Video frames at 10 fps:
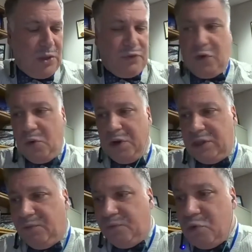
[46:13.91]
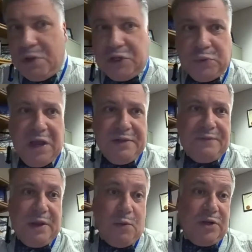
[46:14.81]
So, in the few minutes we have
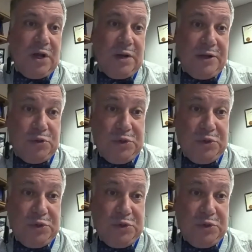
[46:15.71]
left, I want to talk about due